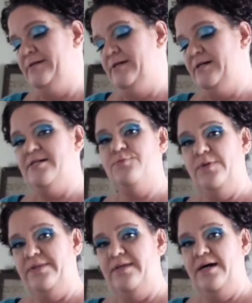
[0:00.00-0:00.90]
Because
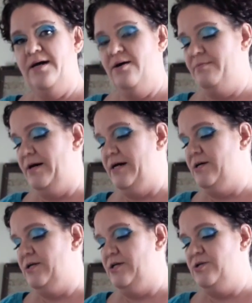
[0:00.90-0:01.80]
what the hell am I
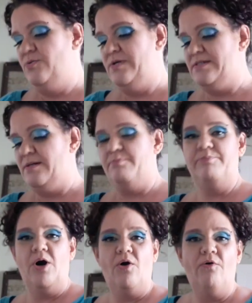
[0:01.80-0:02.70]
going to do with some
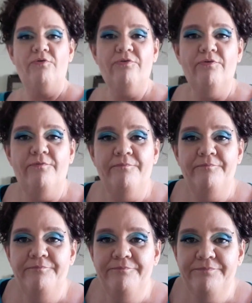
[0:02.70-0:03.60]
balls?
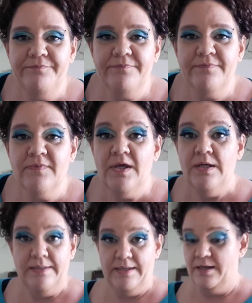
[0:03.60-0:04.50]

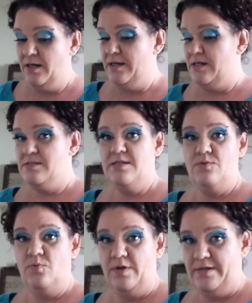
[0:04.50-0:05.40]
Yeah, I guess he
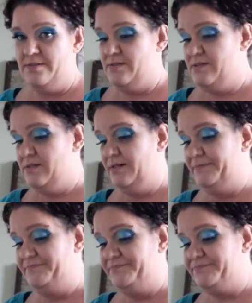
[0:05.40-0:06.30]
was
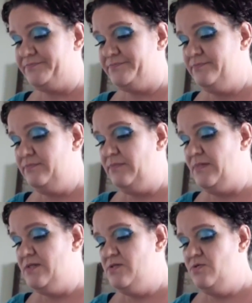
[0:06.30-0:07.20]

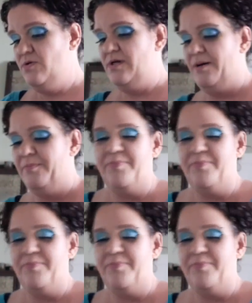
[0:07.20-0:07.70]
storing up